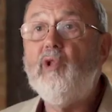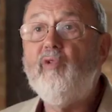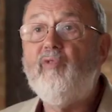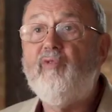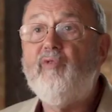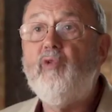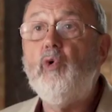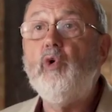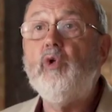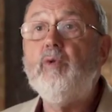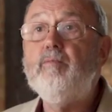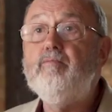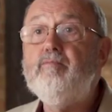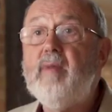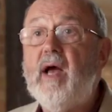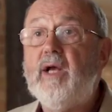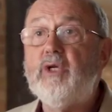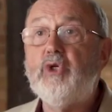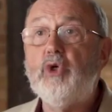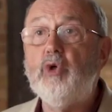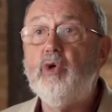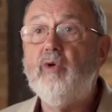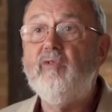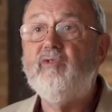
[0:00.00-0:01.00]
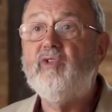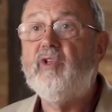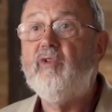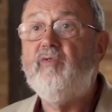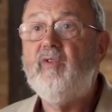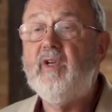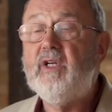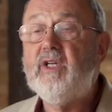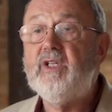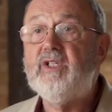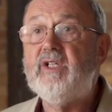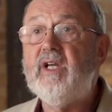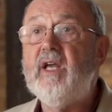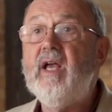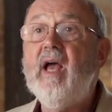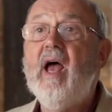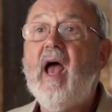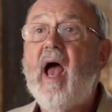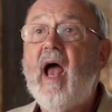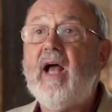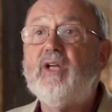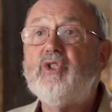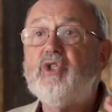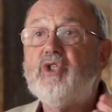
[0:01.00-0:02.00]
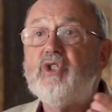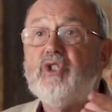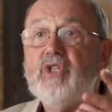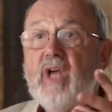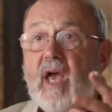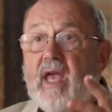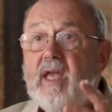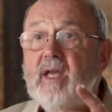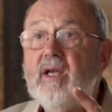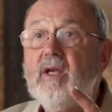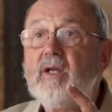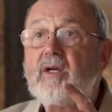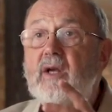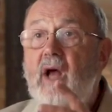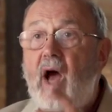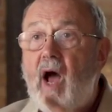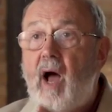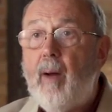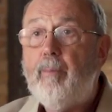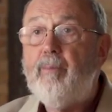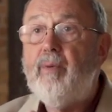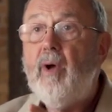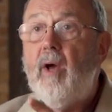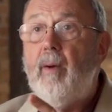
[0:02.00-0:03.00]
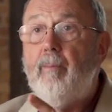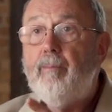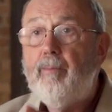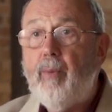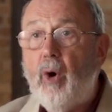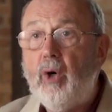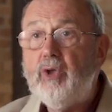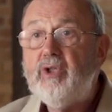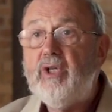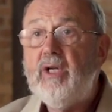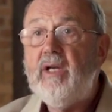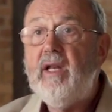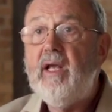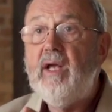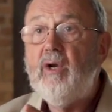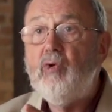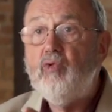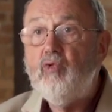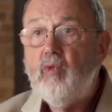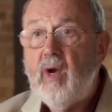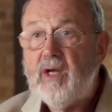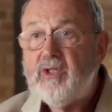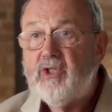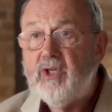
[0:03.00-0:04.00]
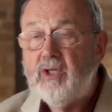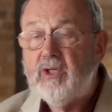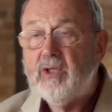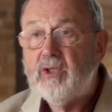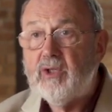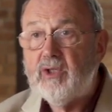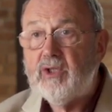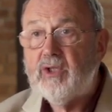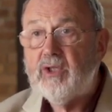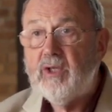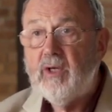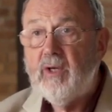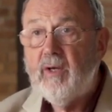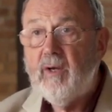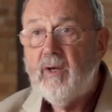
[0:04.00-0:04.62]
the full measure of divinity has taken up bodily residence.